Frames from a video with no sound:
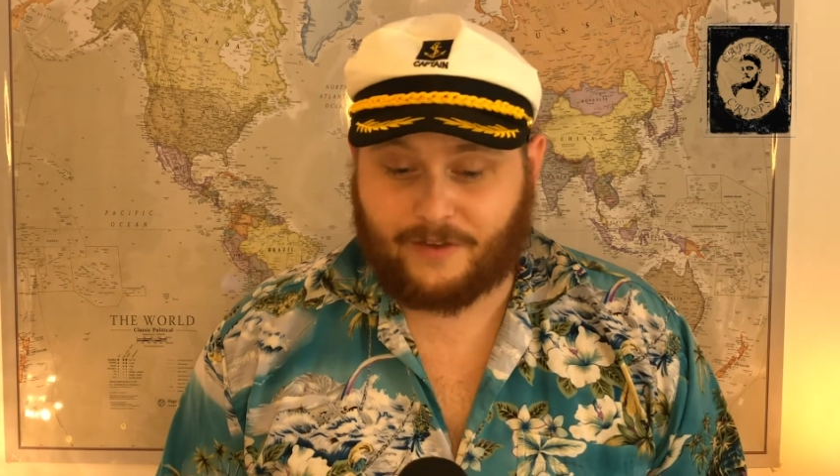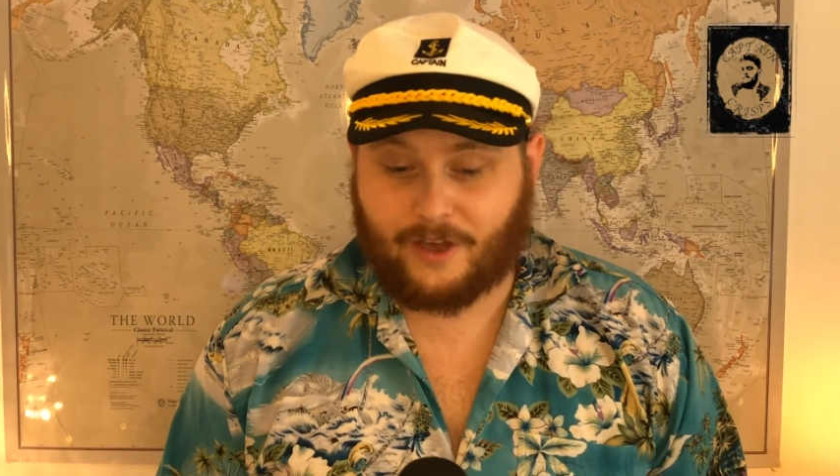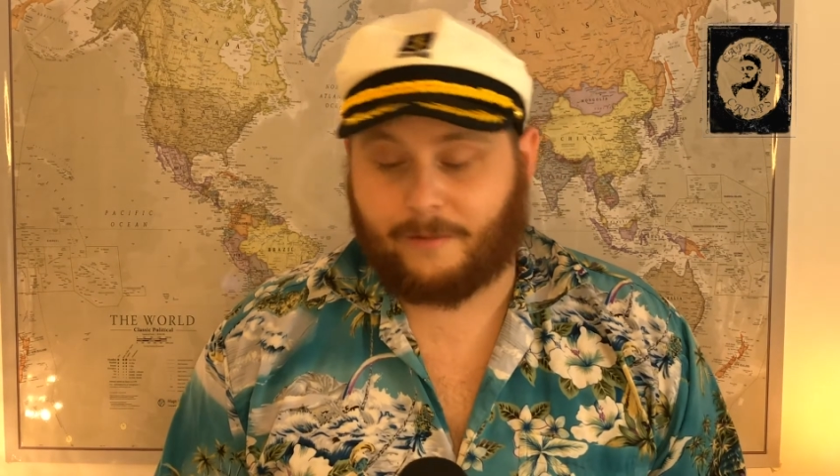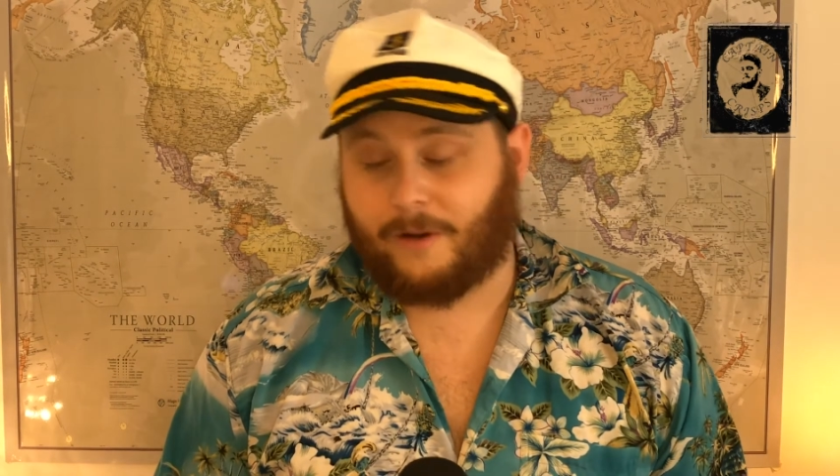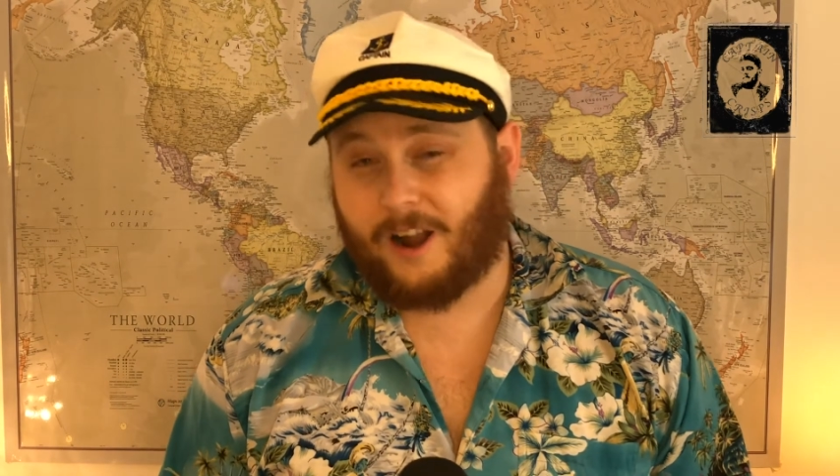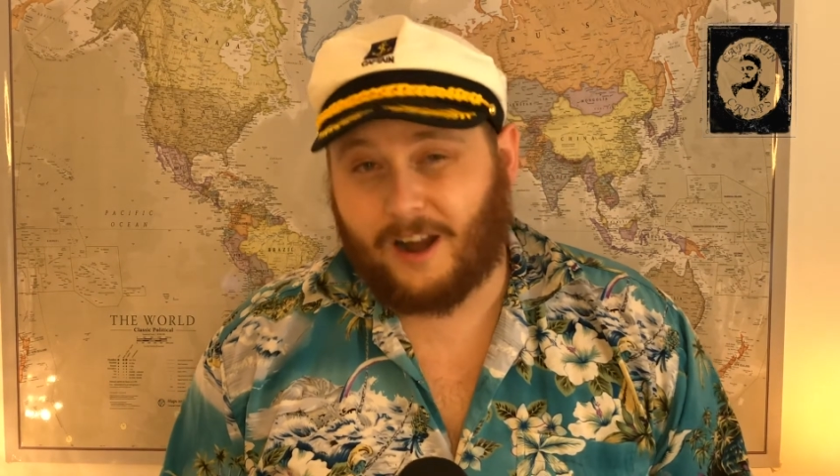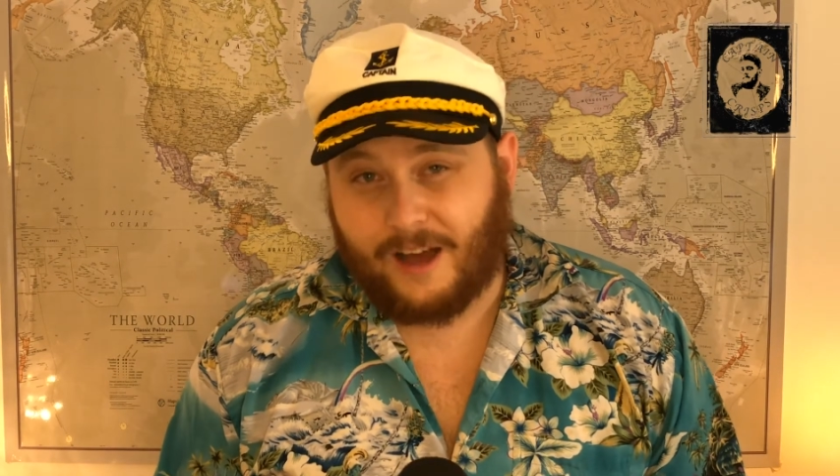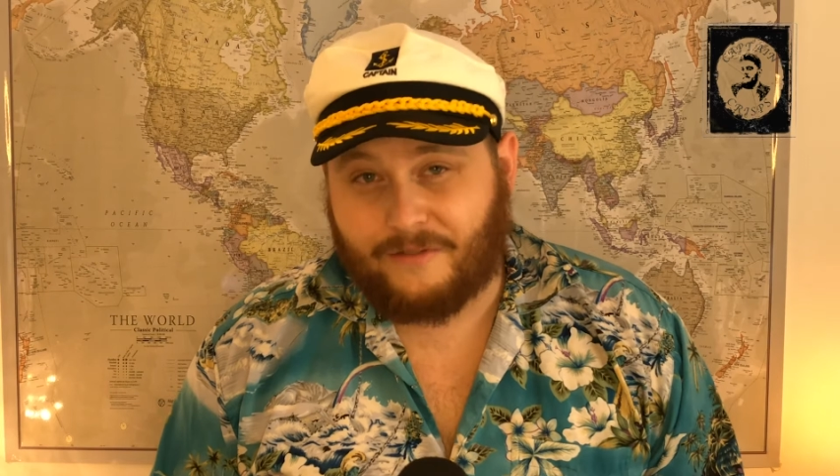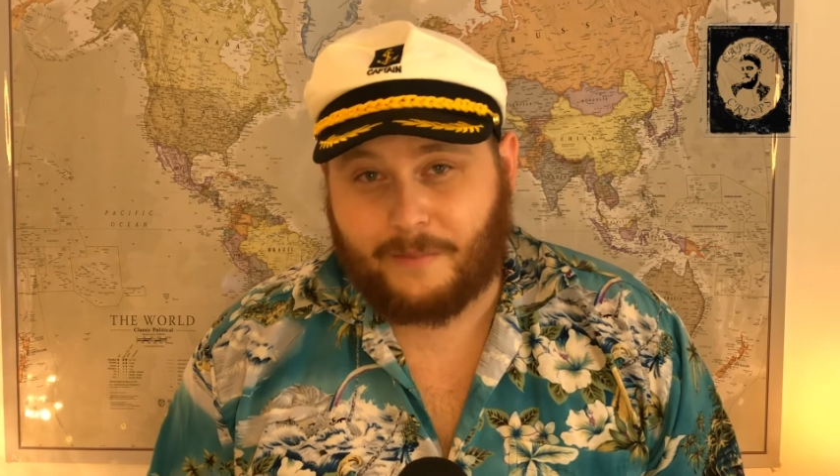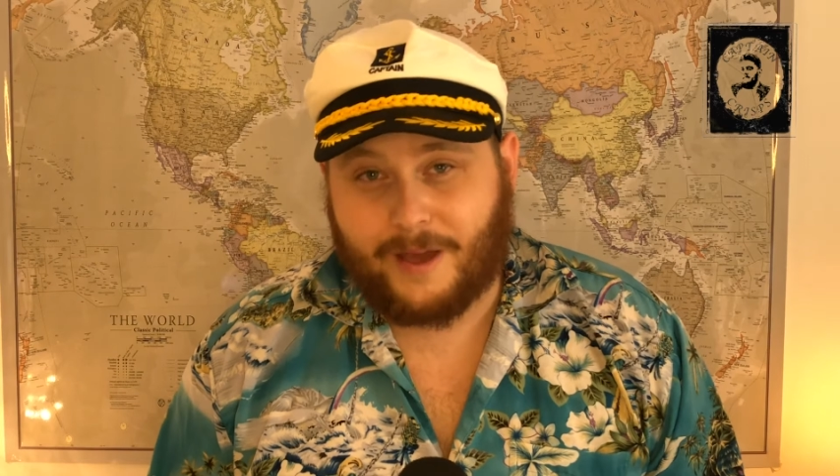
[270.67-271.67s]
you. I
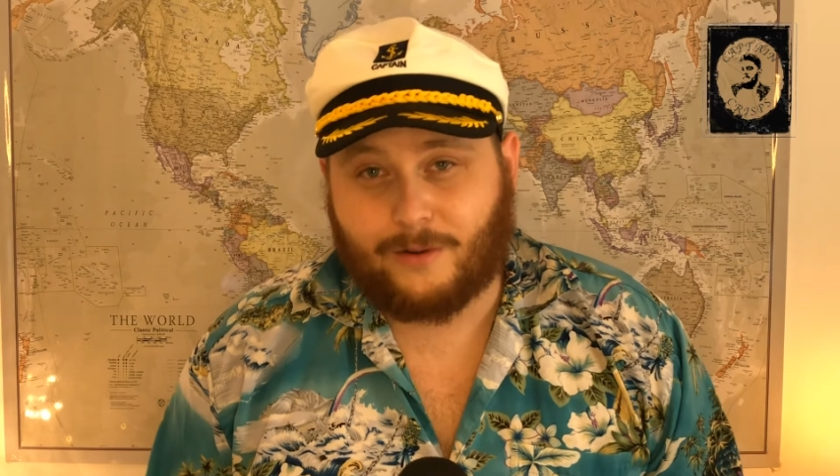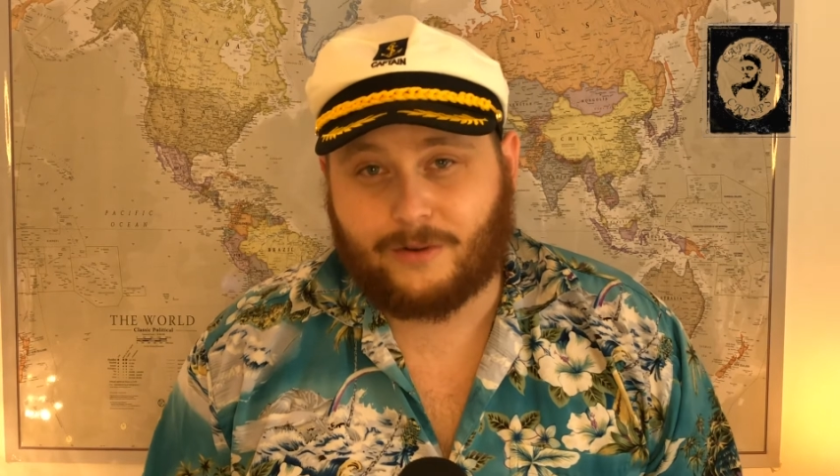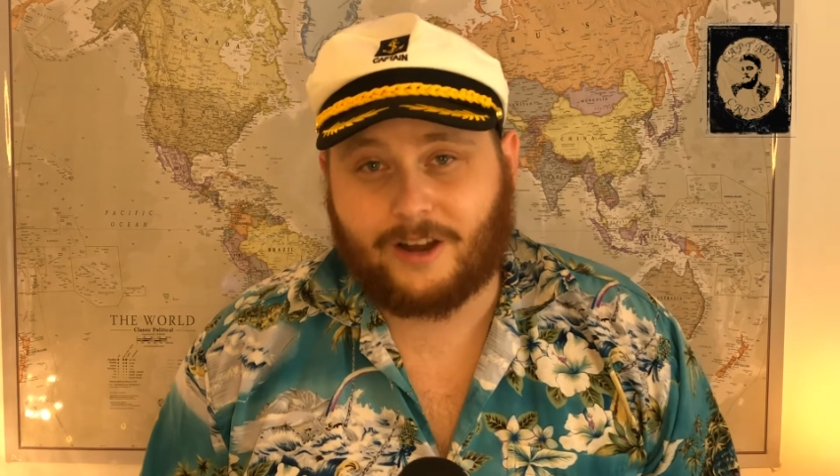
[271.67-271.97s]
love a pickled